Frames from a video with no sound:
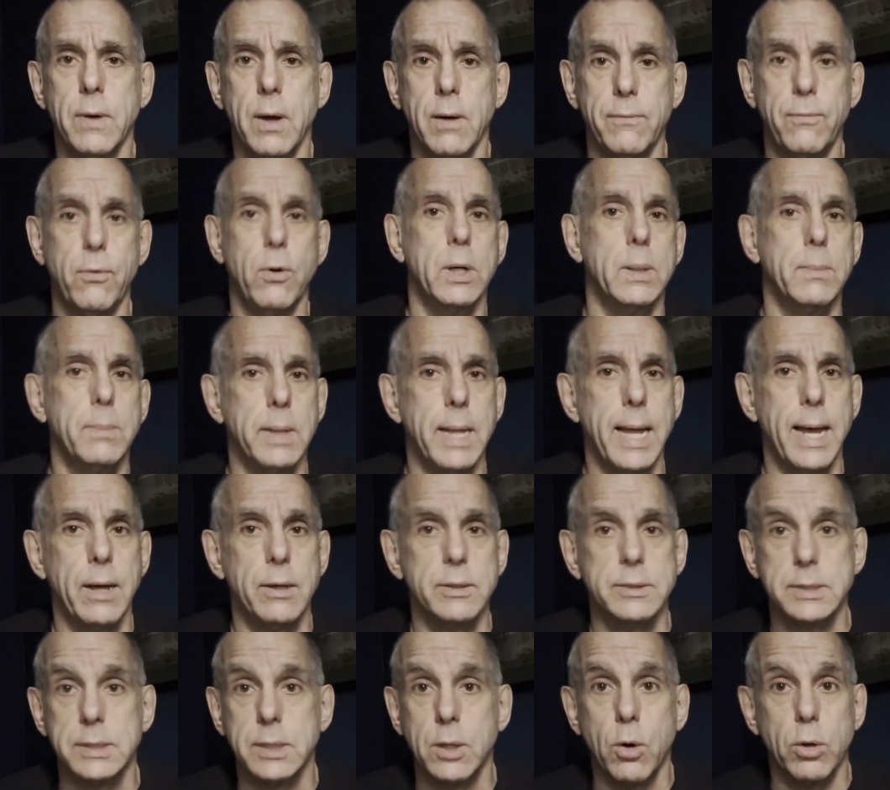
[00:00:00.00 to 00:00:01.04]
affordable
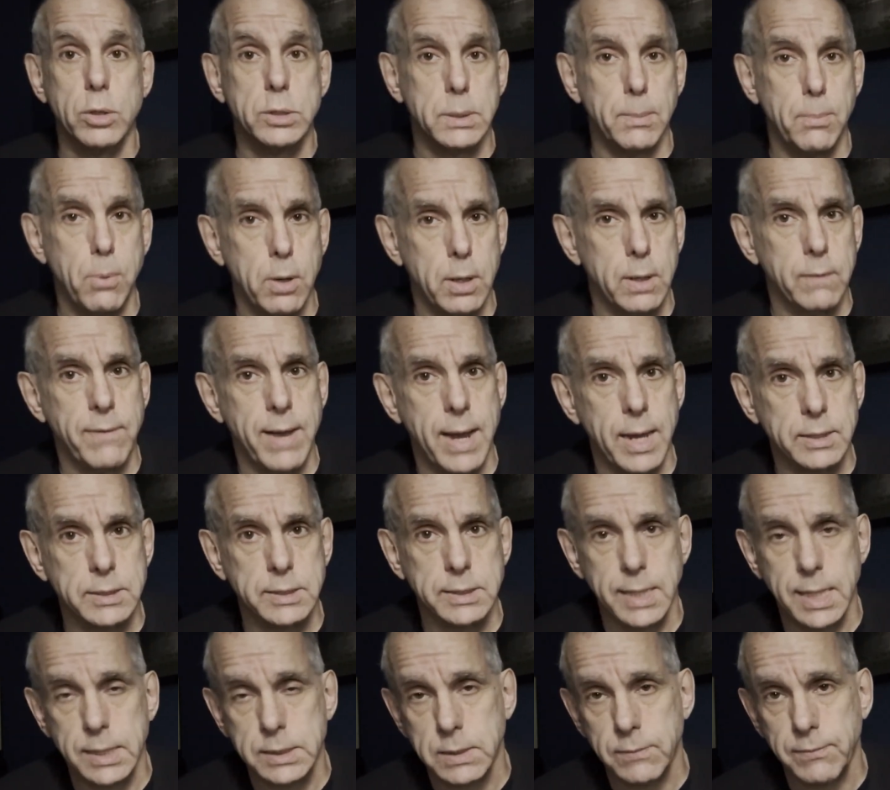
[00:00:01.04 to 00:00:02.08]
housing or supportive
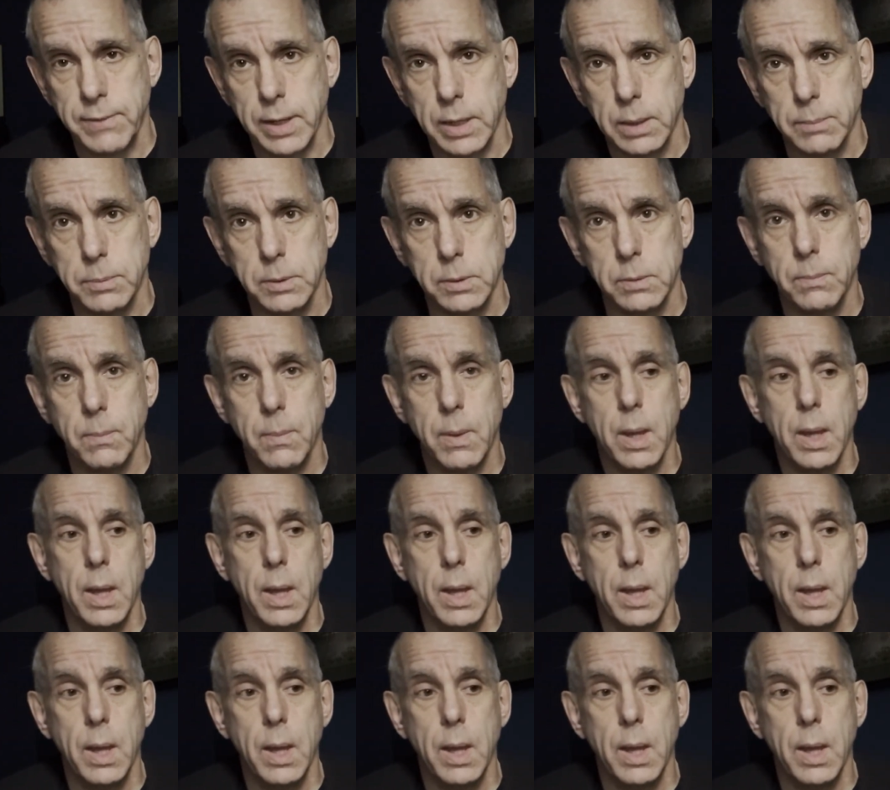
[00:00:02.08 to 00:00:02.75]
housing that's available.